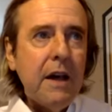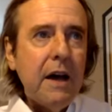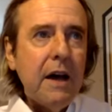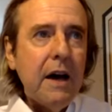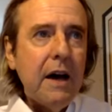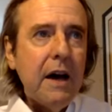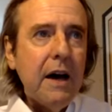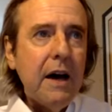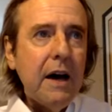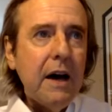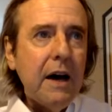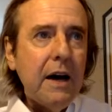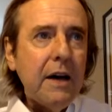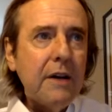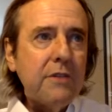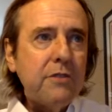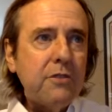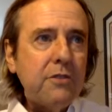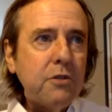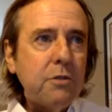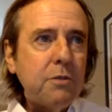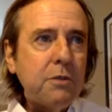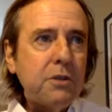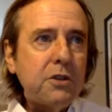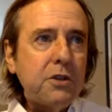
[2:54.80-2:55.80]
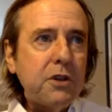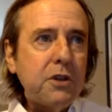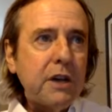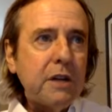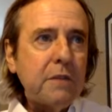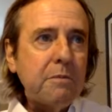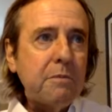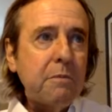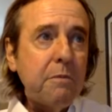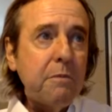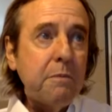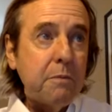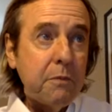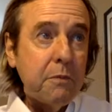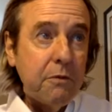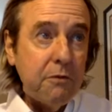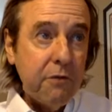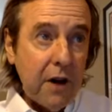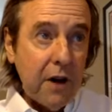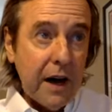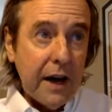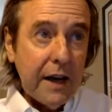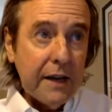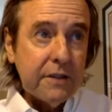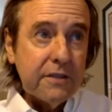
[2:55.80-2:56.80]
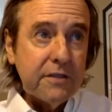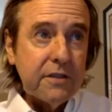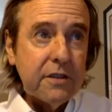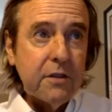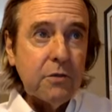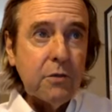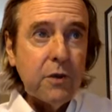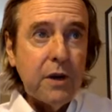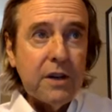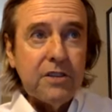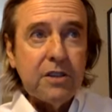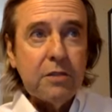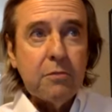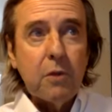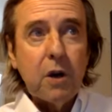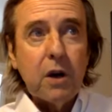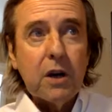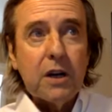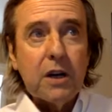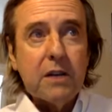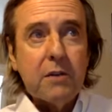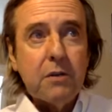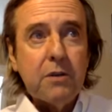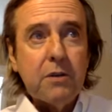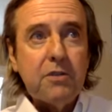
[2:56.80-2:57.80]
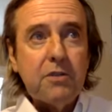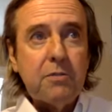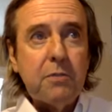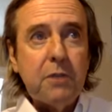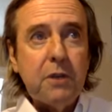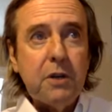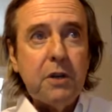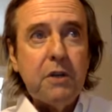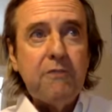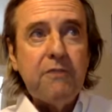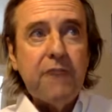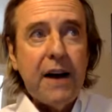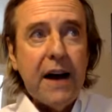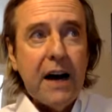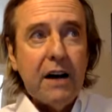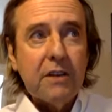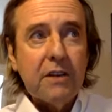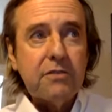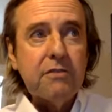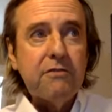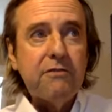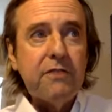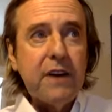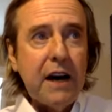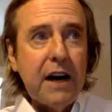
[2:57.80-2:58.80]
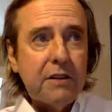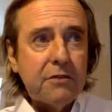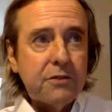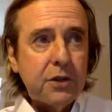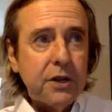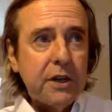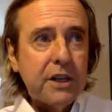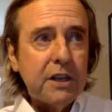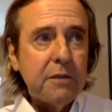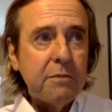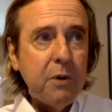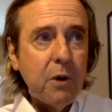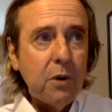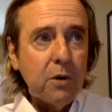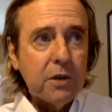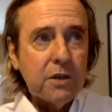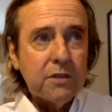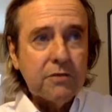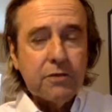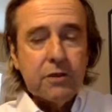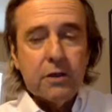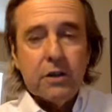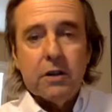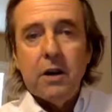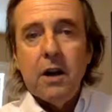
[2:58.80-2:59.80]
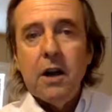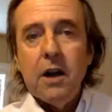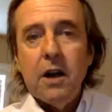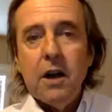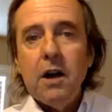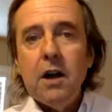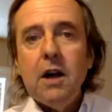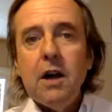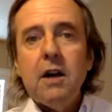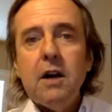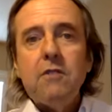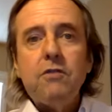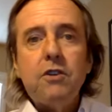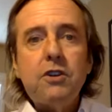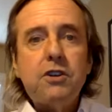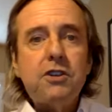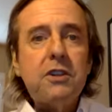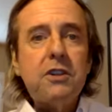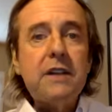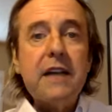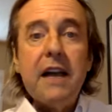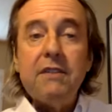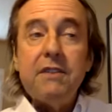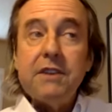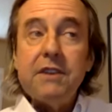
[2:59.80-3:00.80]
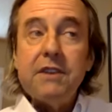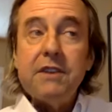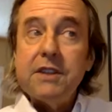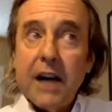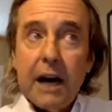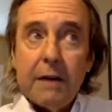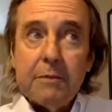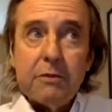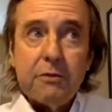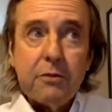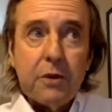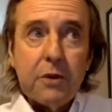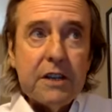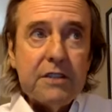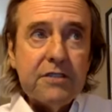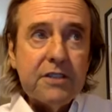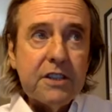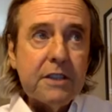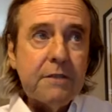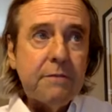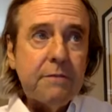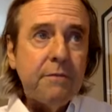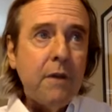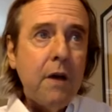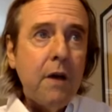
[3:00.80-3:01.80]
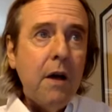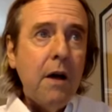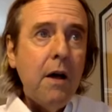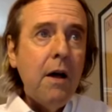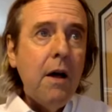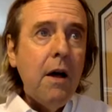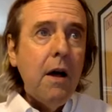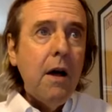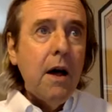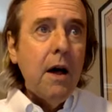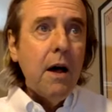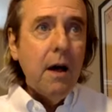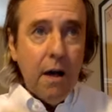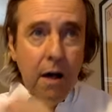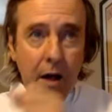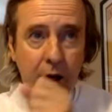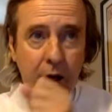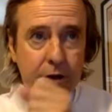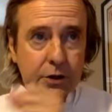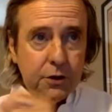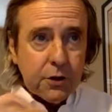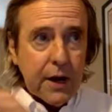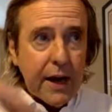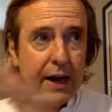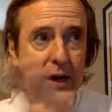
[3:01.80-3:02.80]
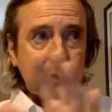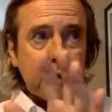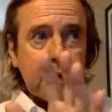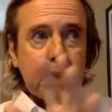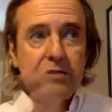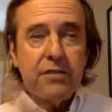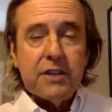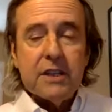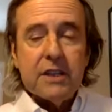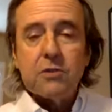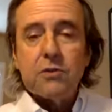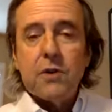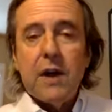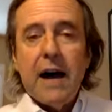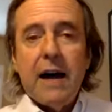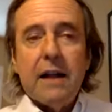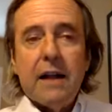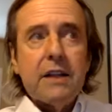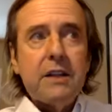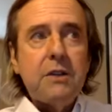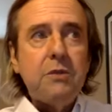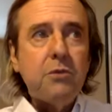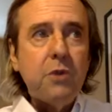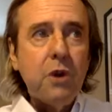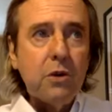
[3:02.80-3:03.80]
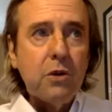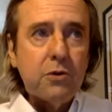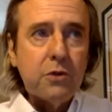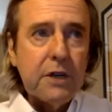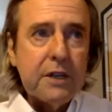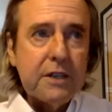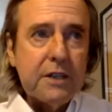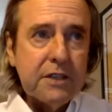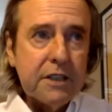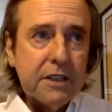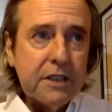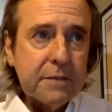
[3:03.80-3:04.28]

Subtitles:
SuperTech provides the racing market with superior valves and valve train components for virtually every type of racing, drag racing, rally, road racing.